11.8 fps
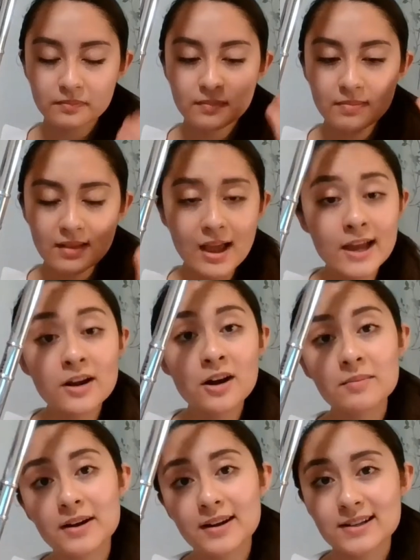and
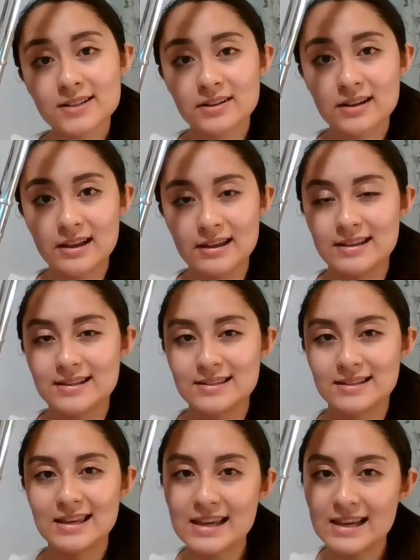harmonics is
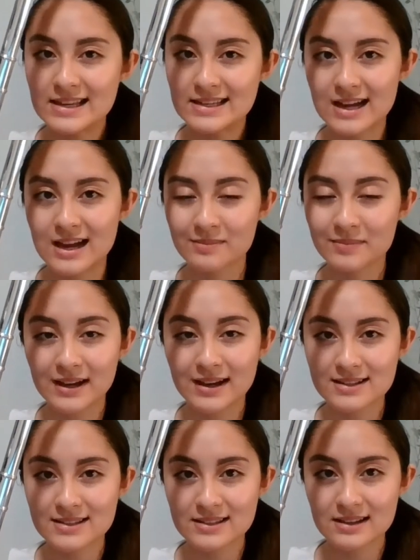key to helping
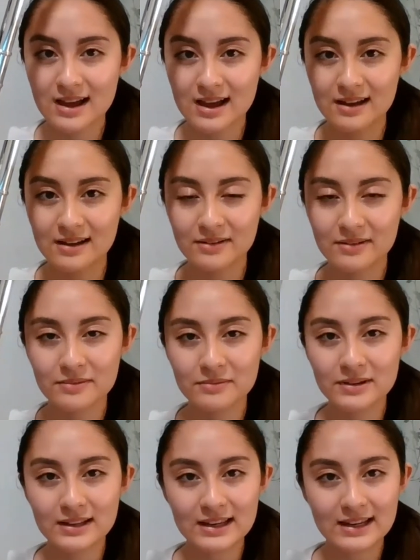us uh,
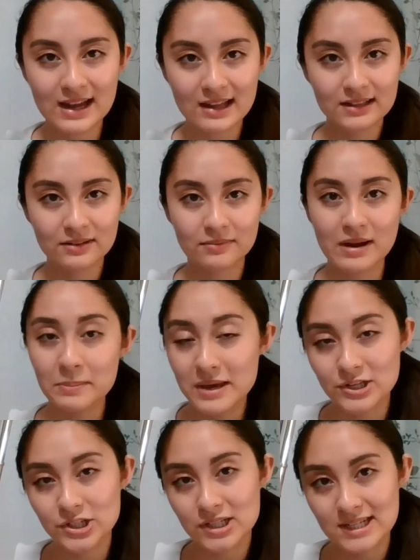really get the right
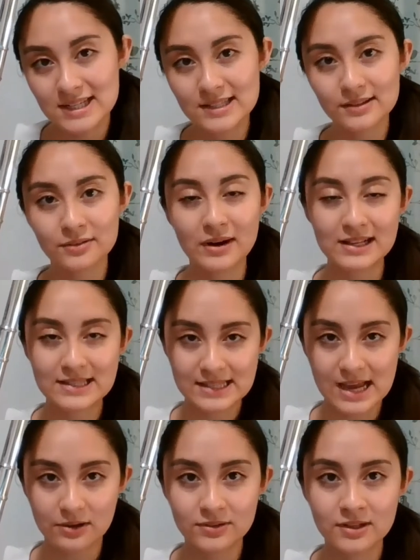pitches and the right
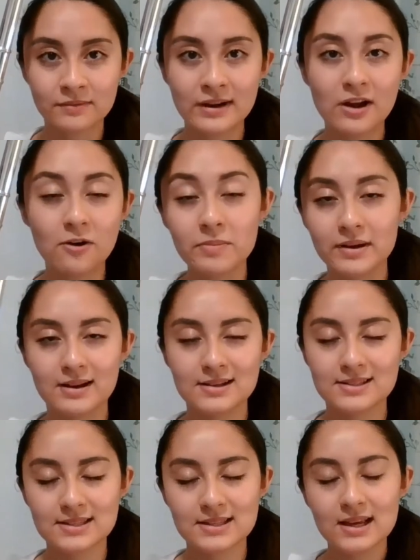sound and the right
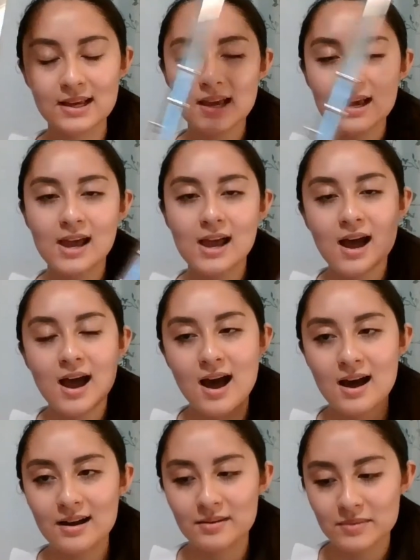openness.
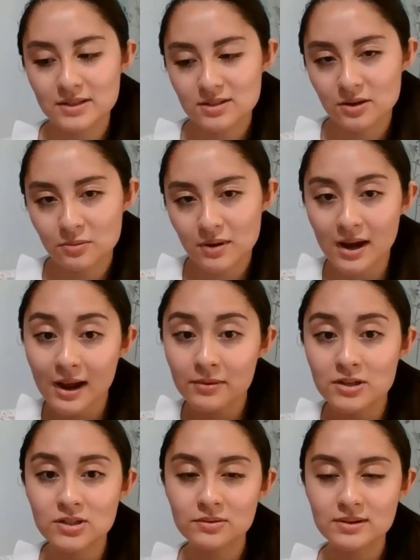Um, so what I would
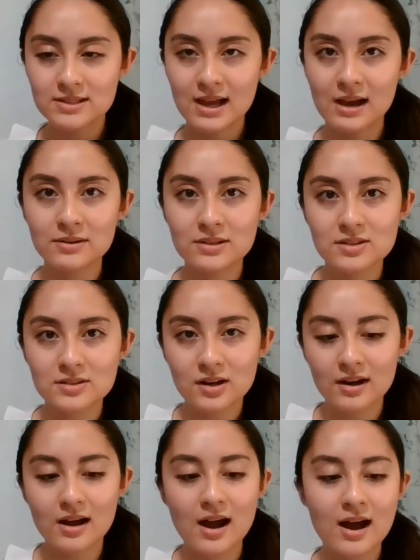do is I would
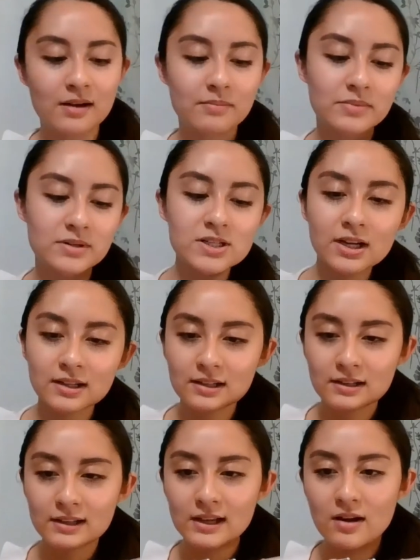start um,
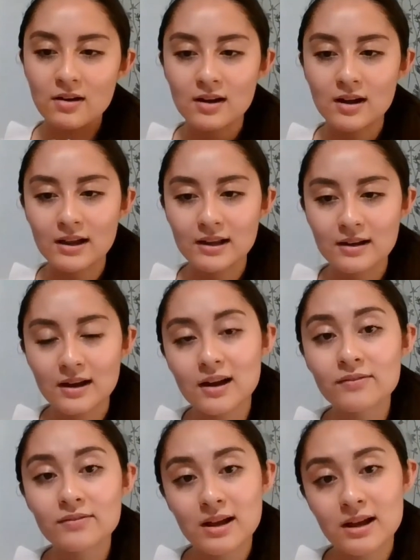particularly on a,
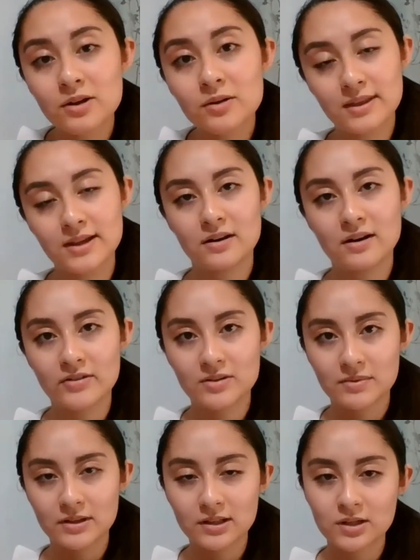a note that you're comfortable,
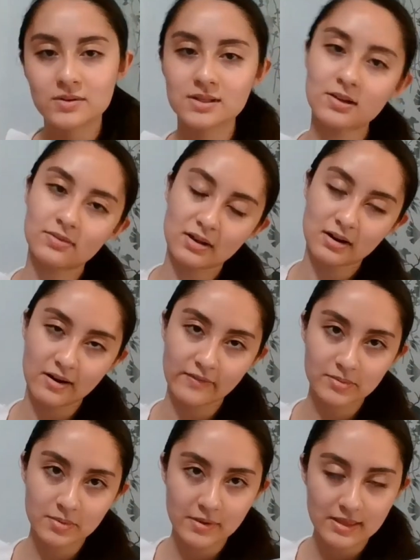the lowest note that you're
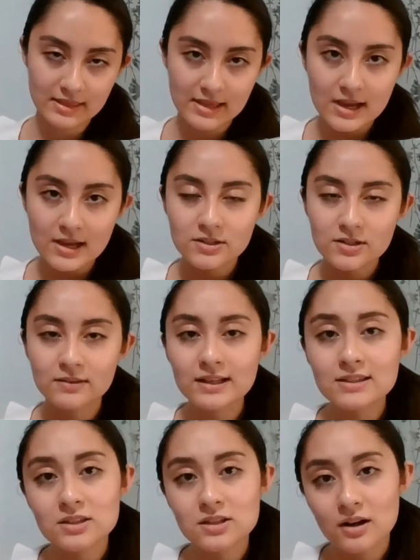comfortable with. So let's
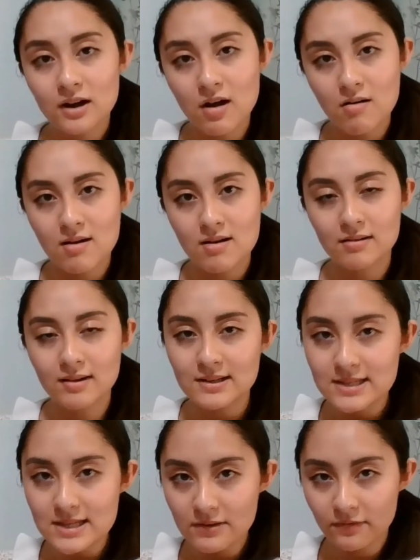start on a
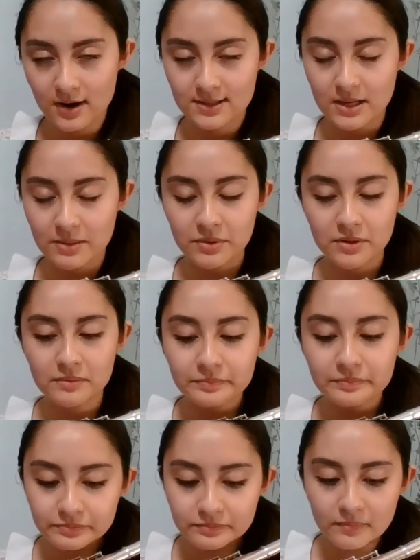D, for example.
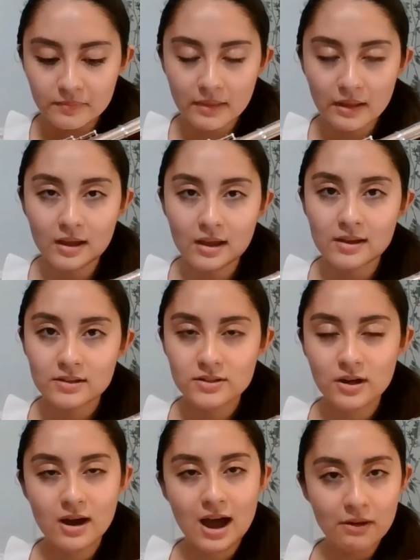
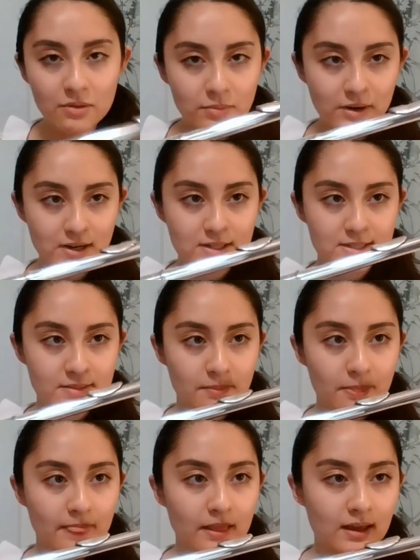So how it works
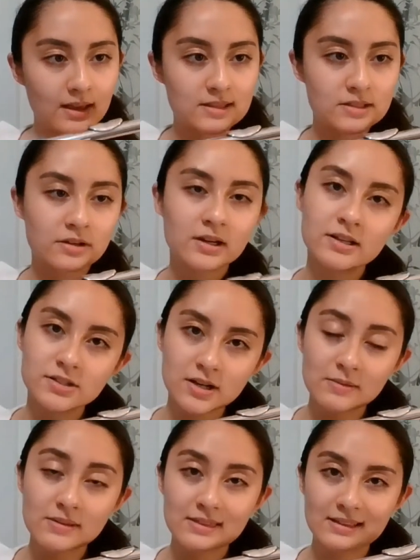is you're going to start
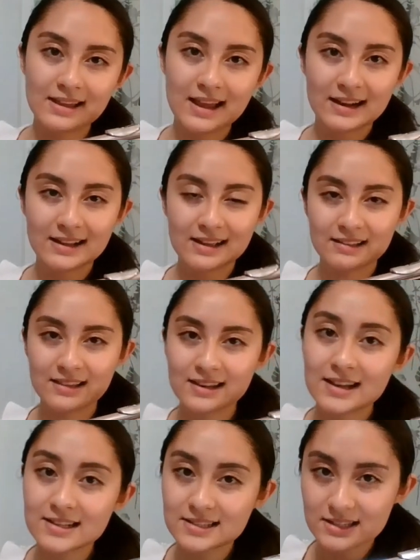with getting the
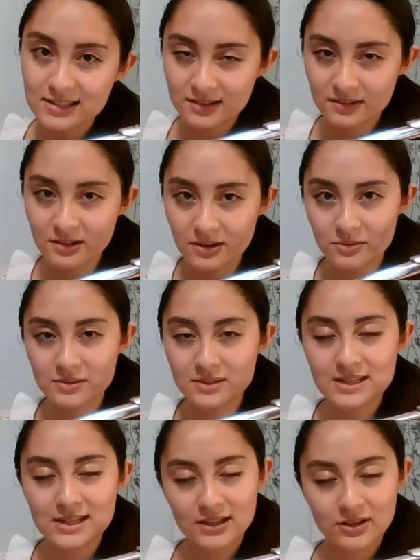nicest low
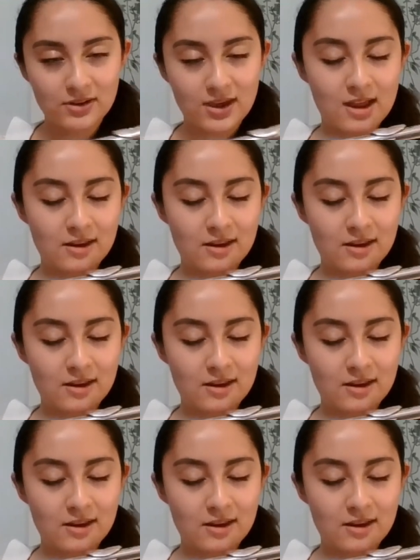D that you can.